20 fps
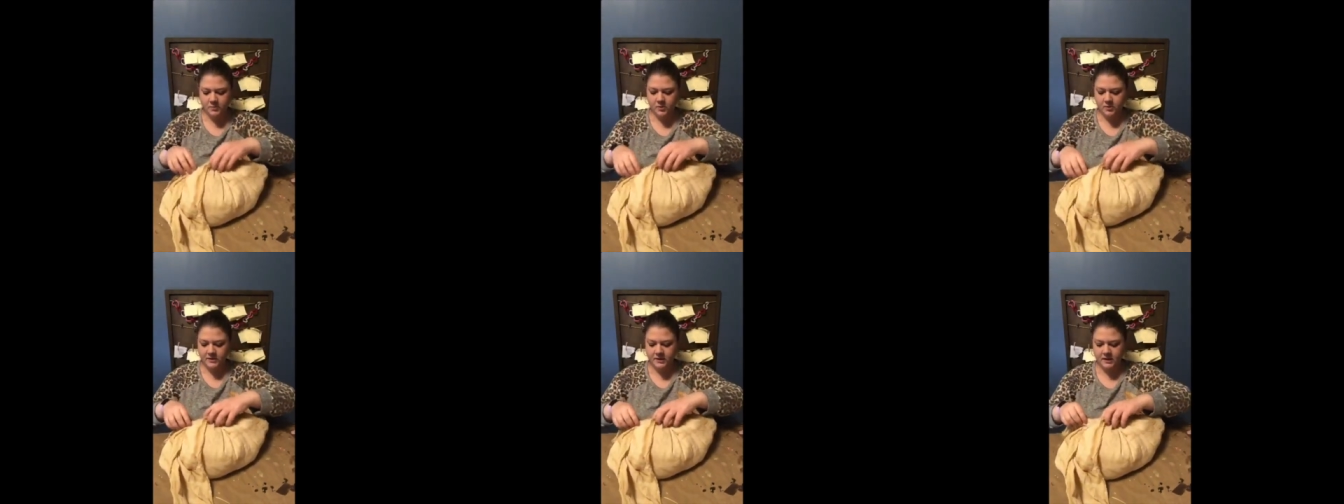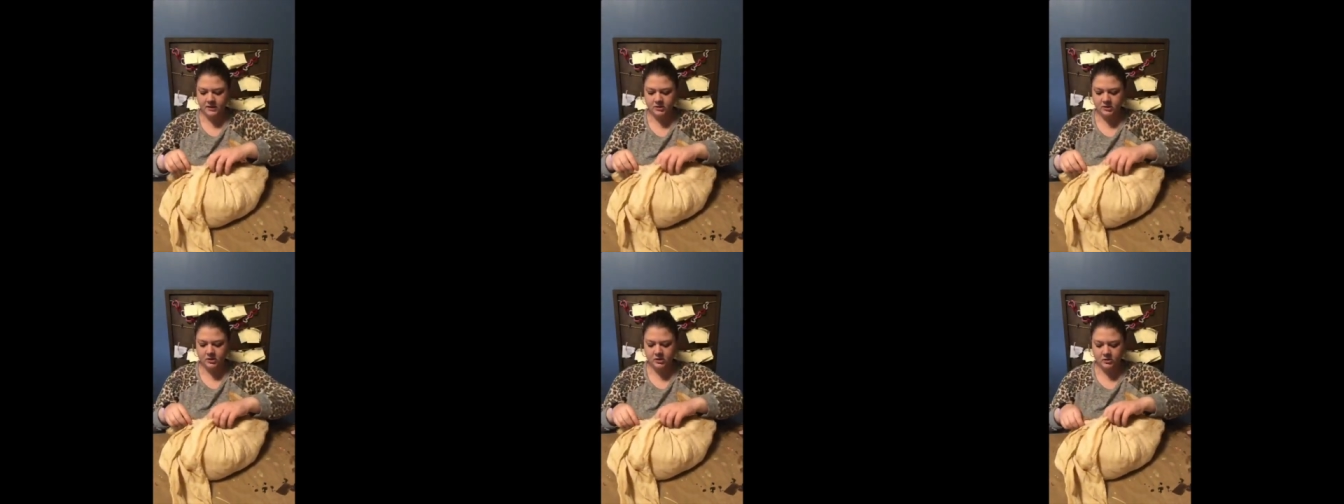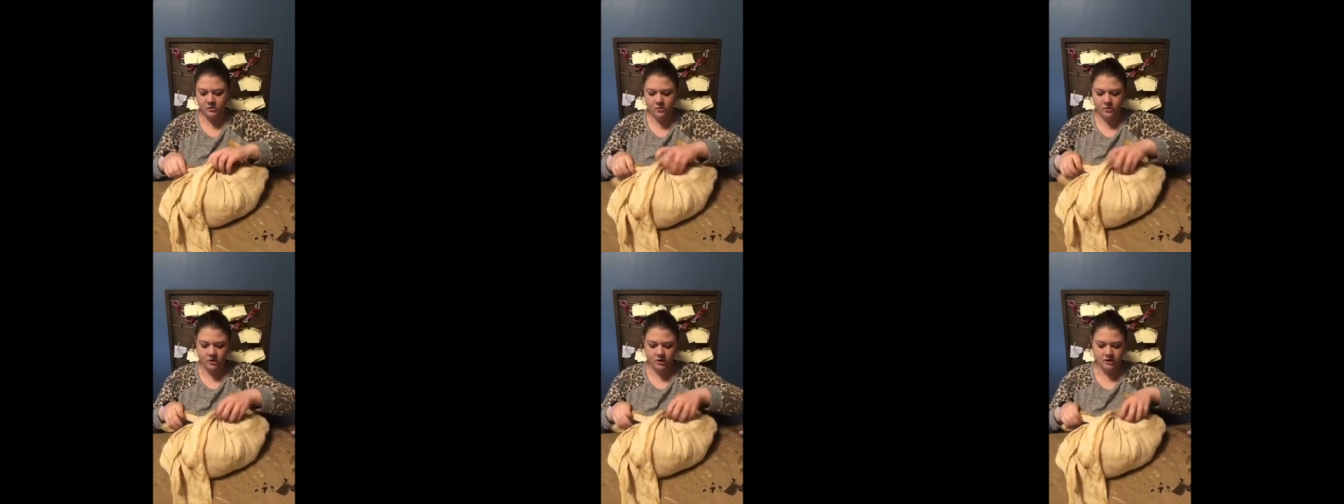pulled these
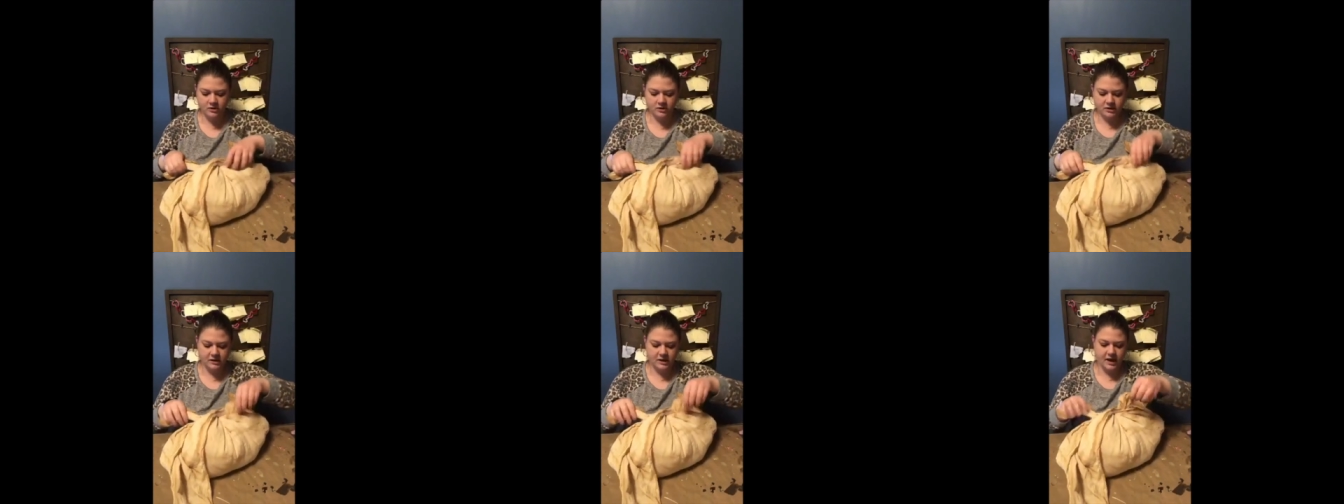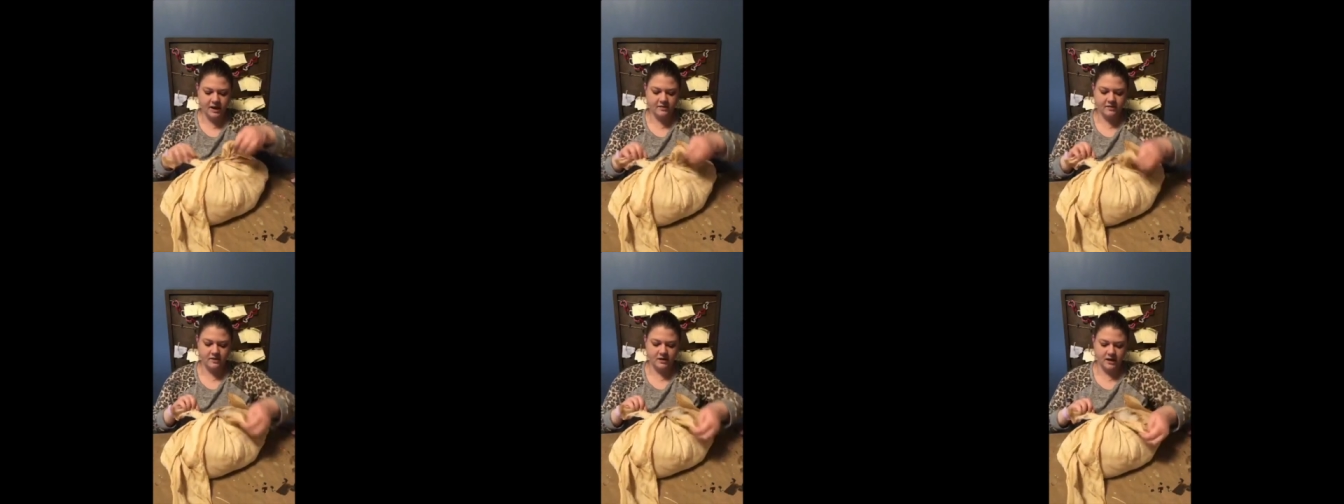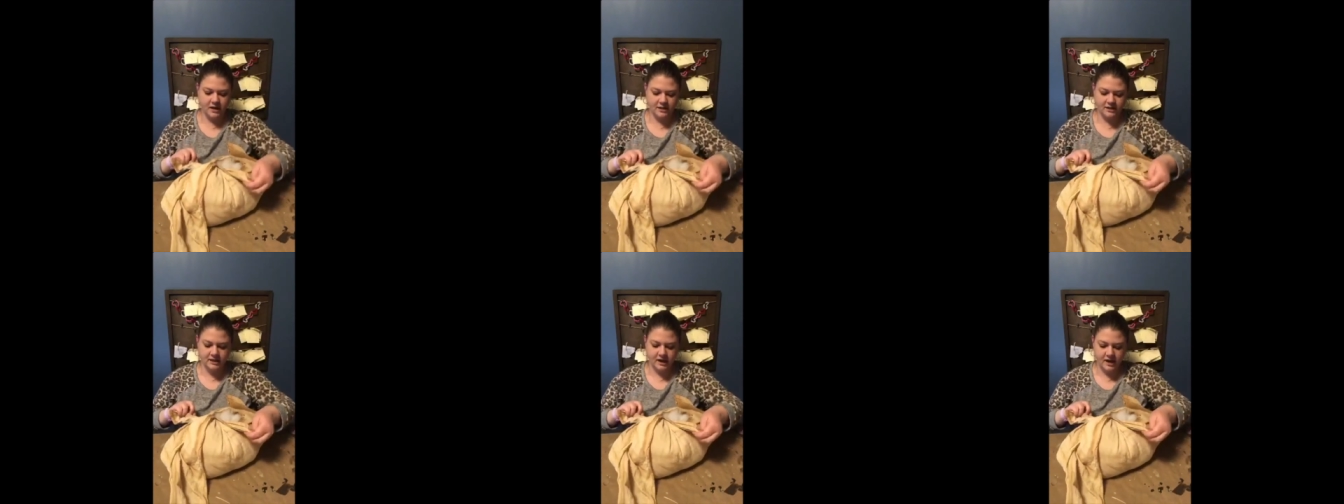two corners together
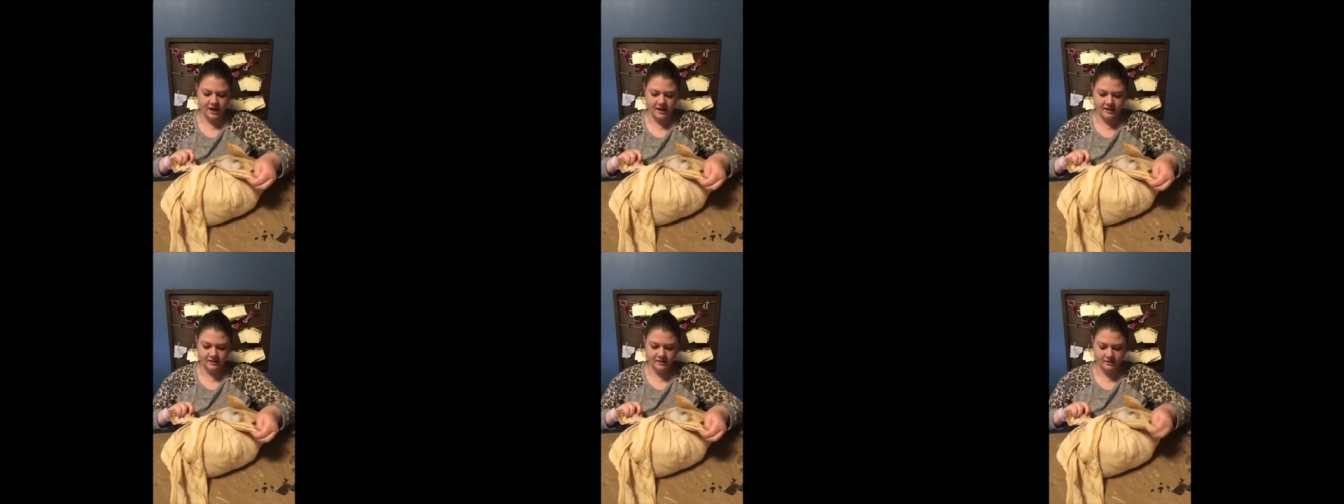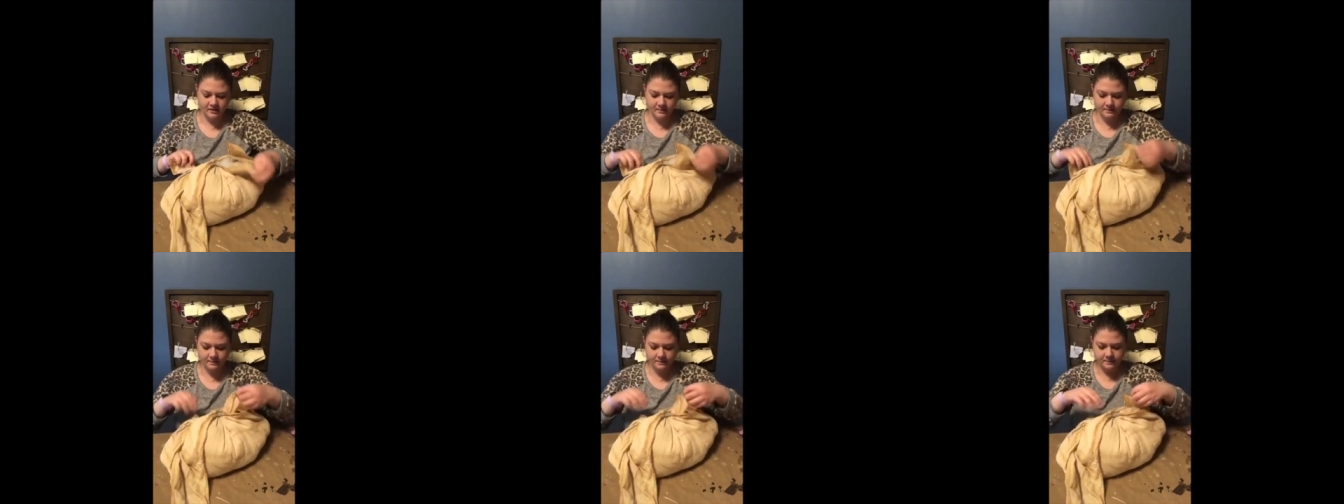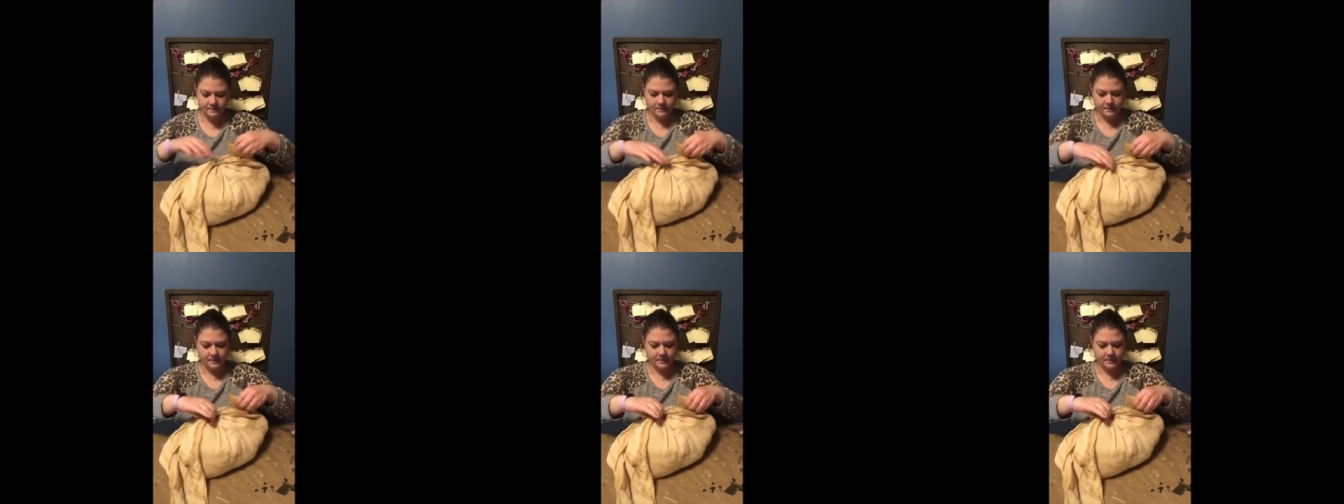and I tied them.